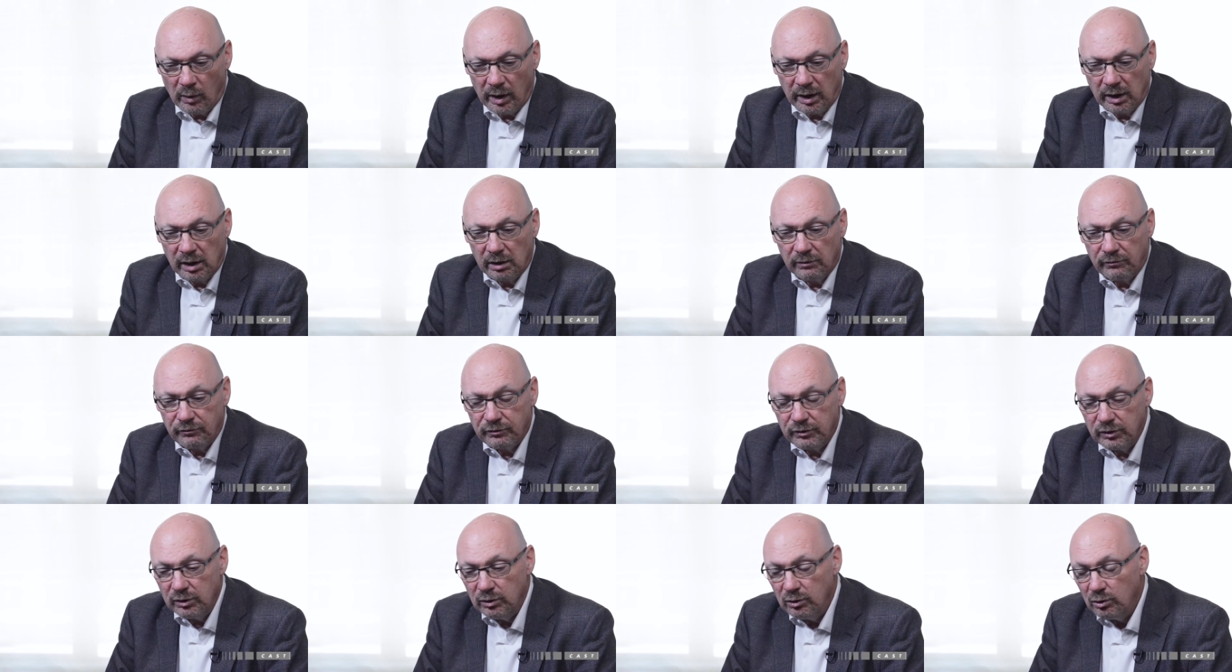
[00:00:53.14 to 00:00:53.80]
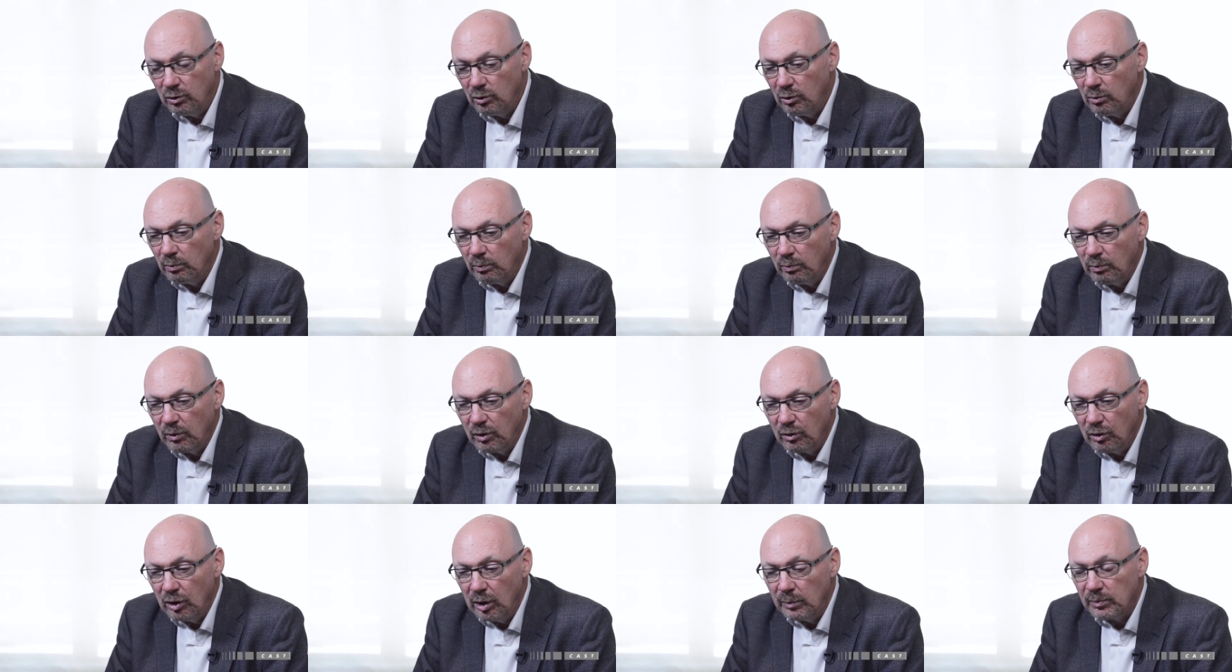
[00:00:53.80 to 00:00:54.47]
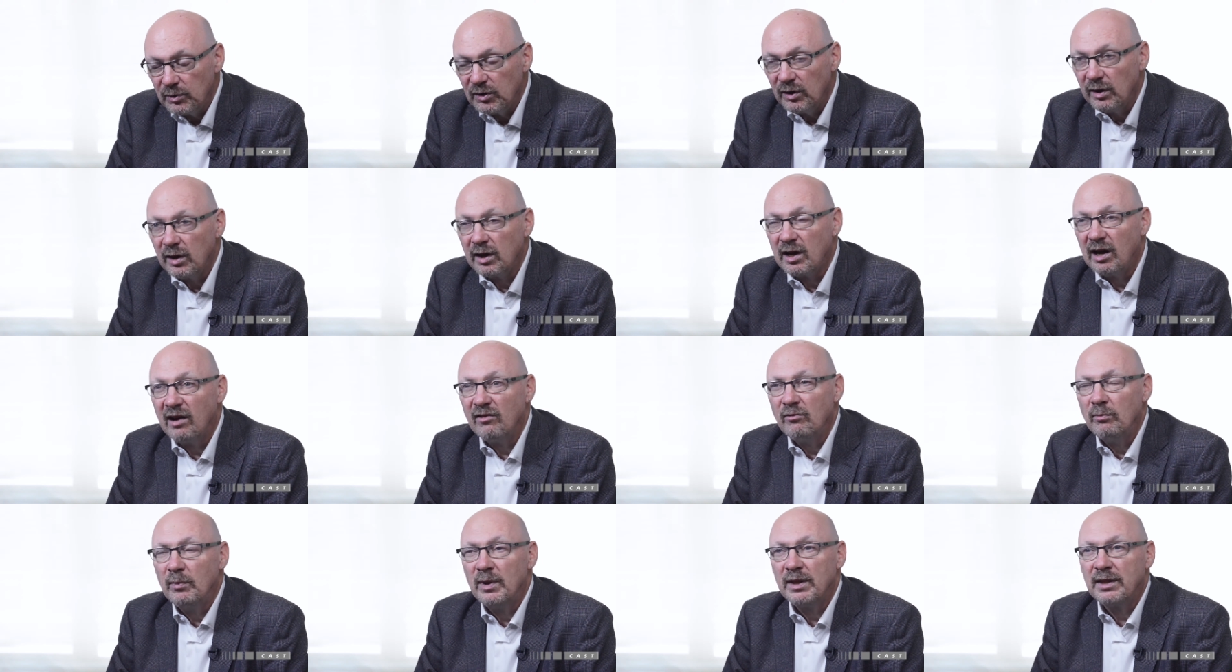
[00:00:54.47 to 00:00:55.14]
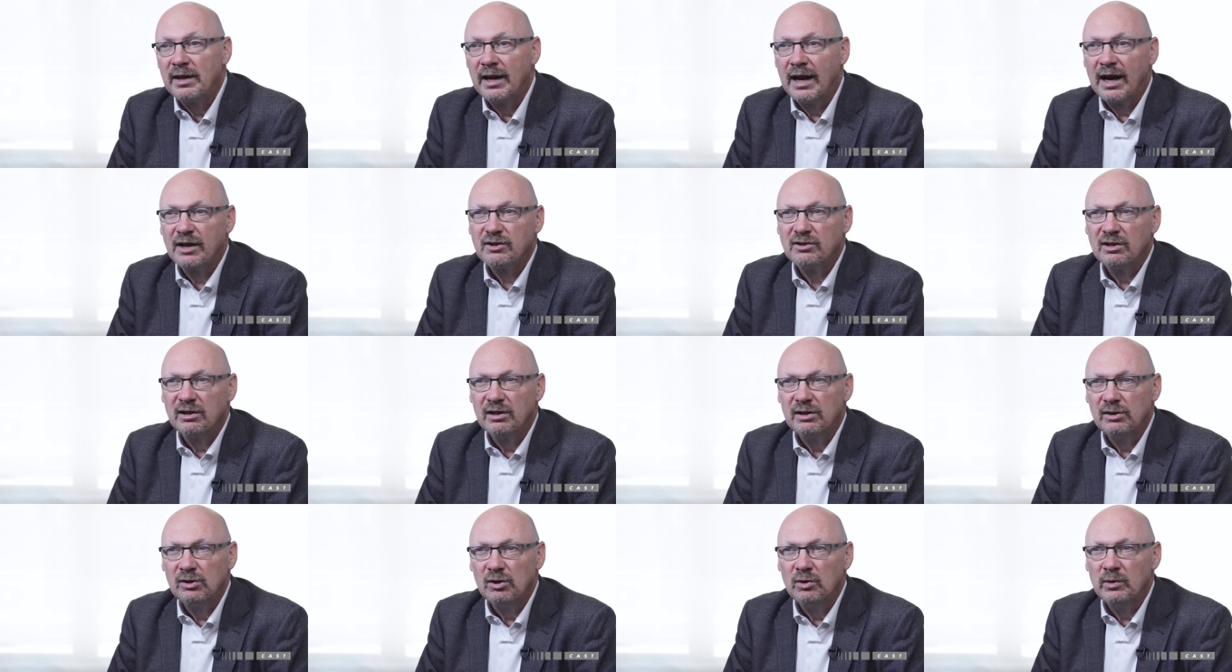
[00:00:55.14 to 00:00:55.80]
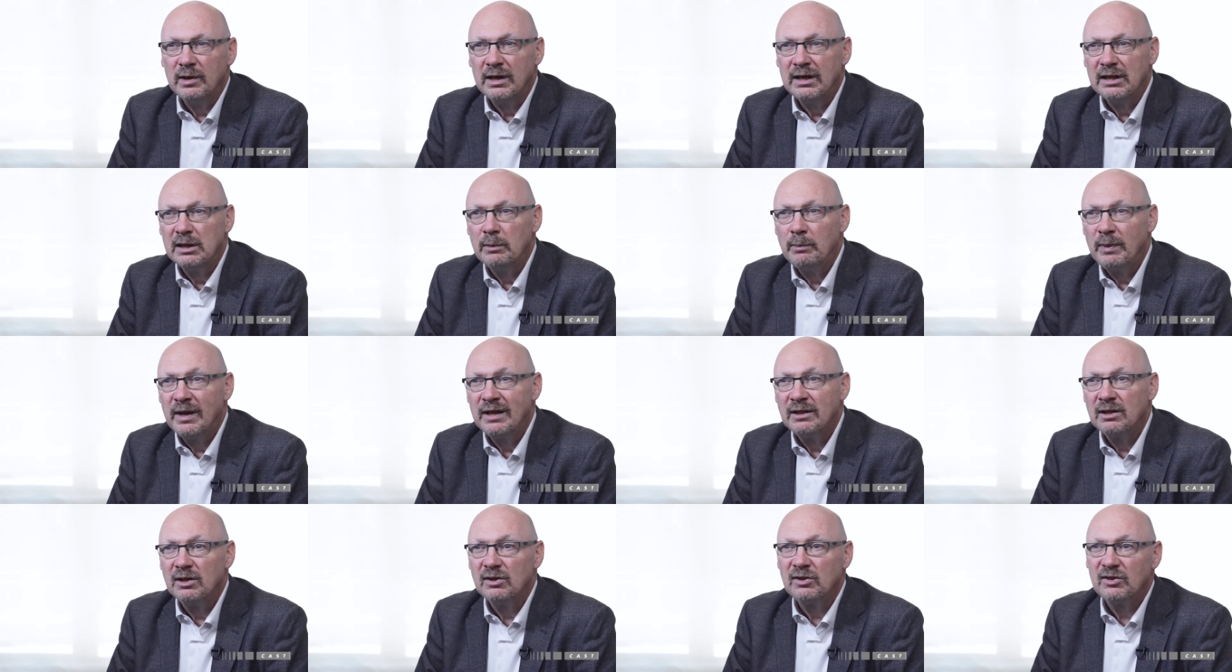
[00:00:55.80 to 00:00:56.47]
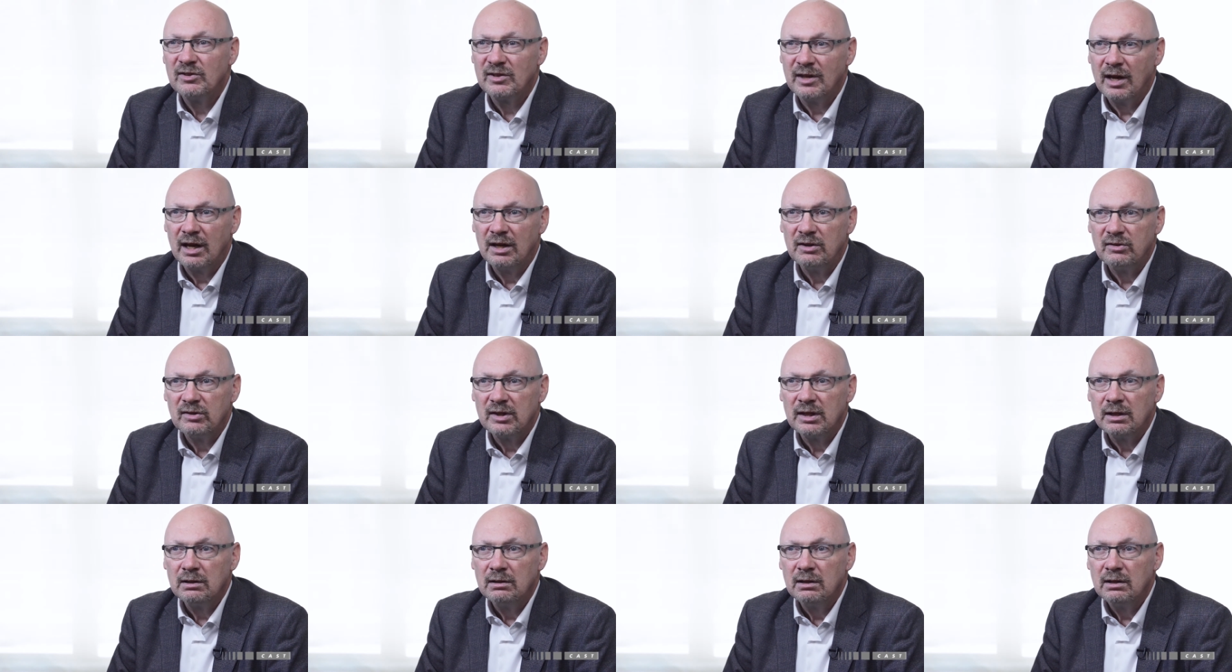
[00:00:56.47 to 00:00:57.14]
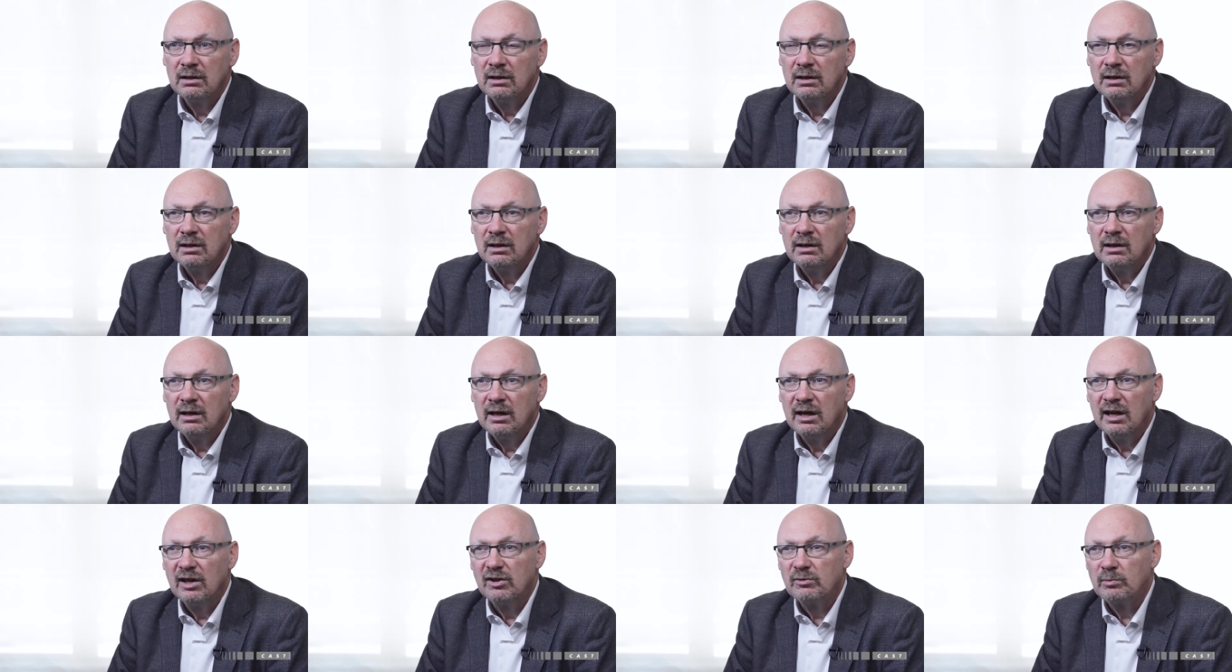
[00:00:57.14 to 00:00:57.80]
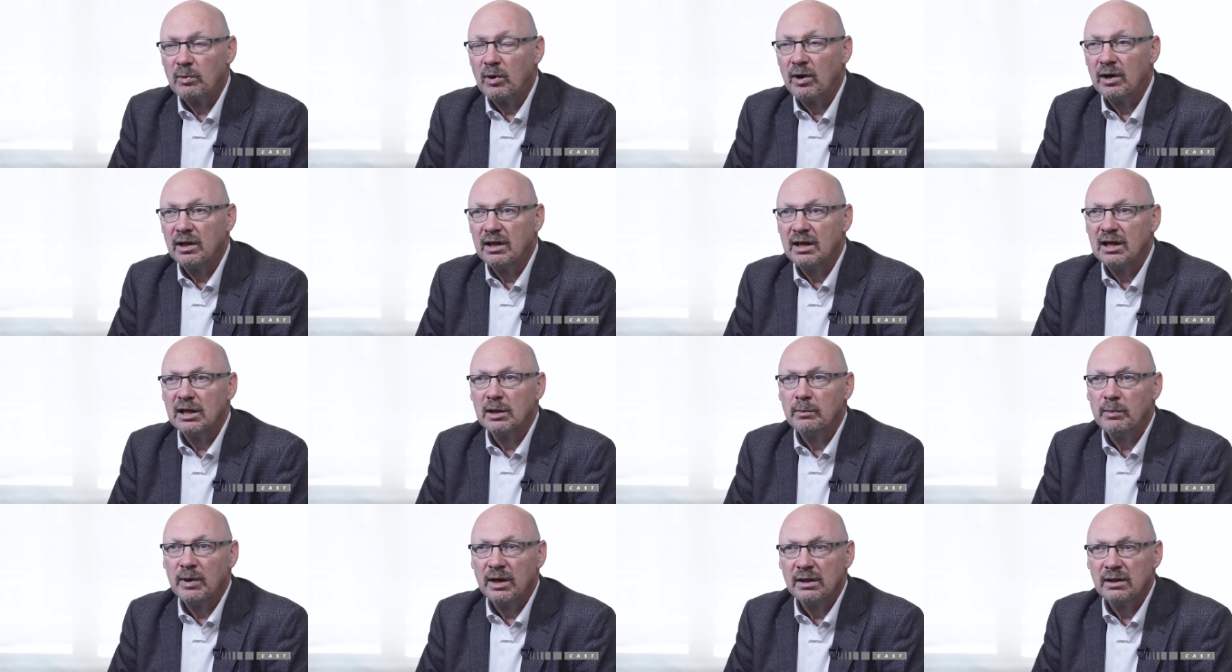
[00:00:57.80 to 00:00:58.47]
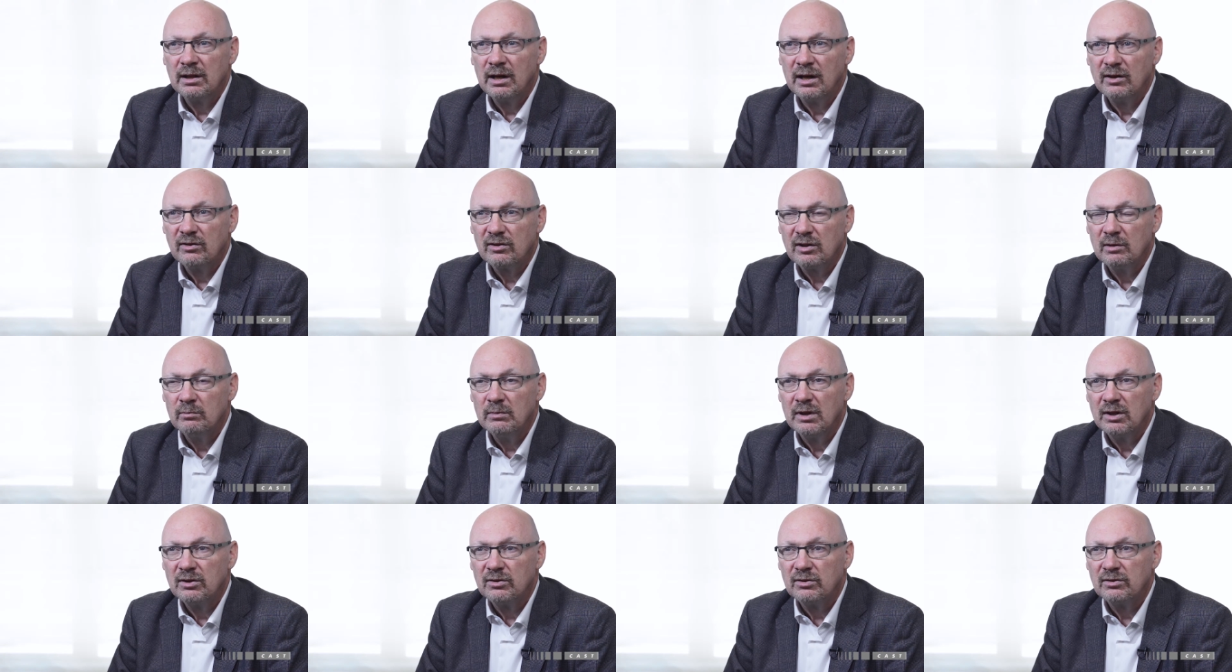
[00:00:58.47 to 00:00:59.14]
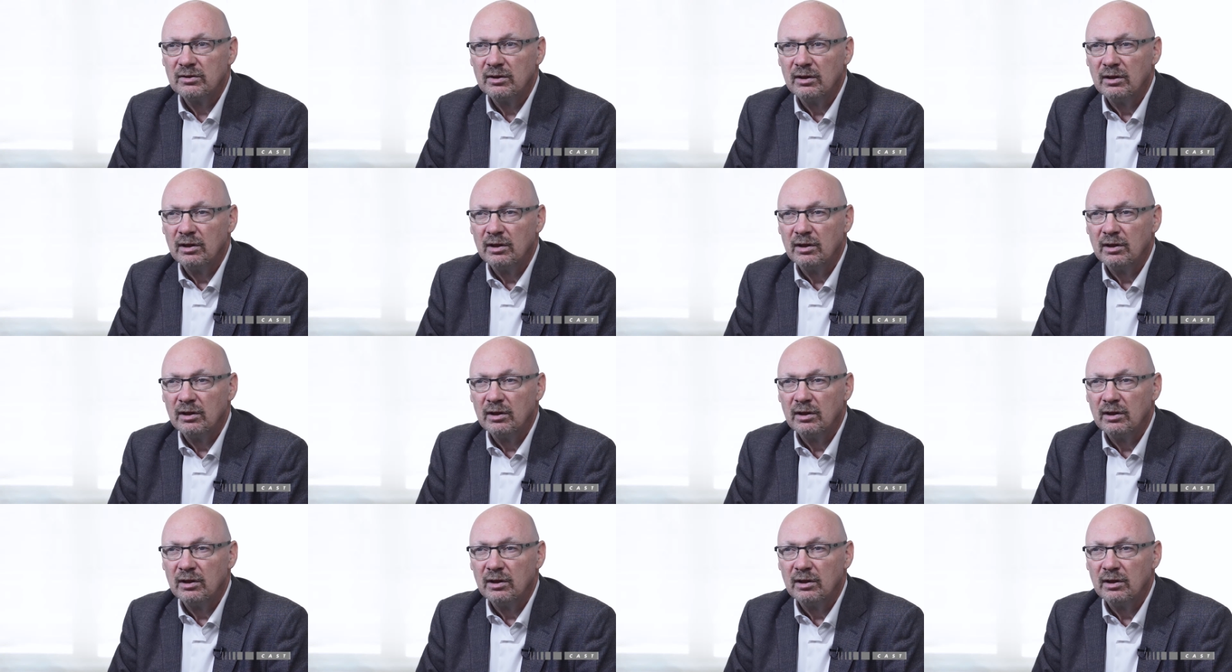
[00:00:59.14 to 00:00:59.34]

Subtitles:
one of the few groups in the government that actually do independent sizing as part of the independent estimates.